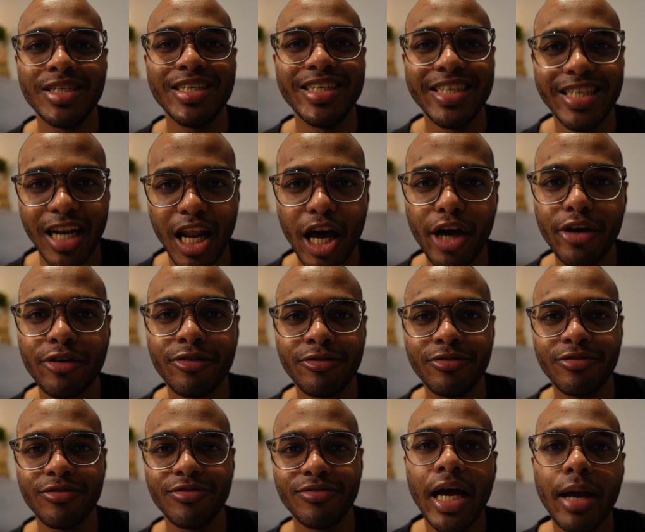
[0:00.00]
in
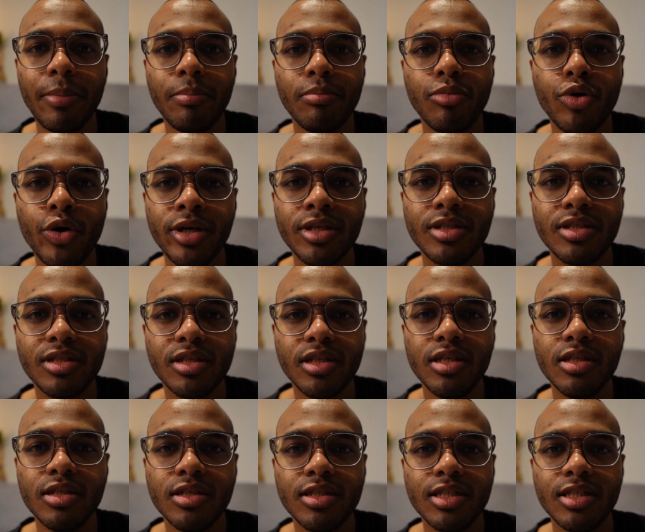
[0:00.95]
life. Embrace these